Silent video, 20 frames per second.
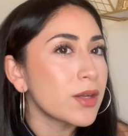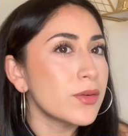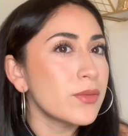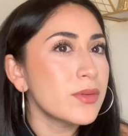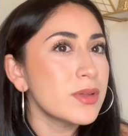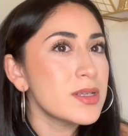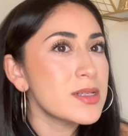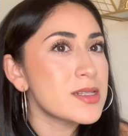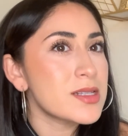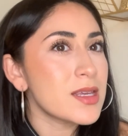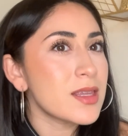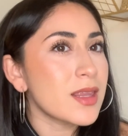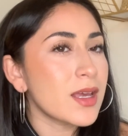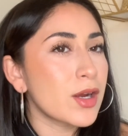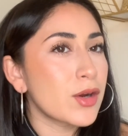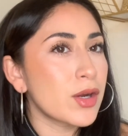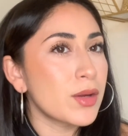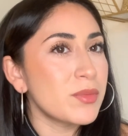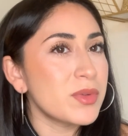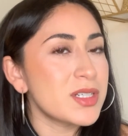really see that
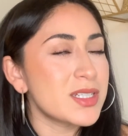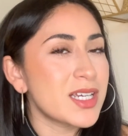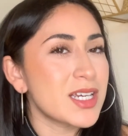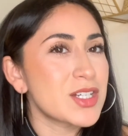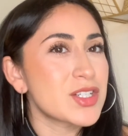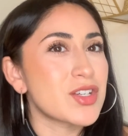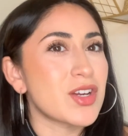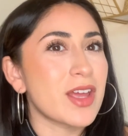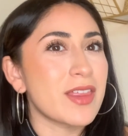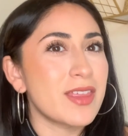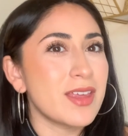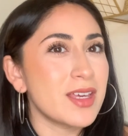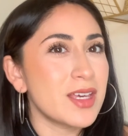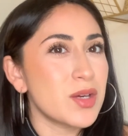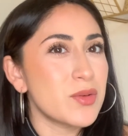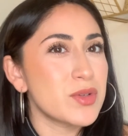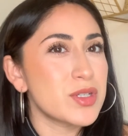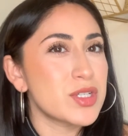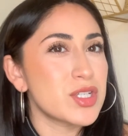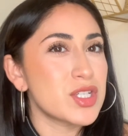crumbly texture. I think it
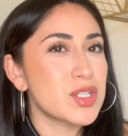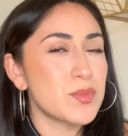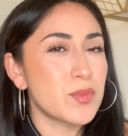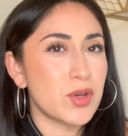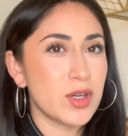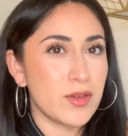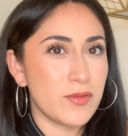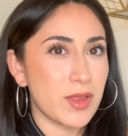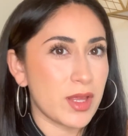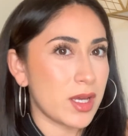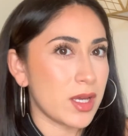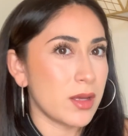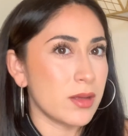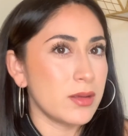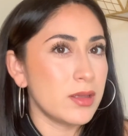was just more of like a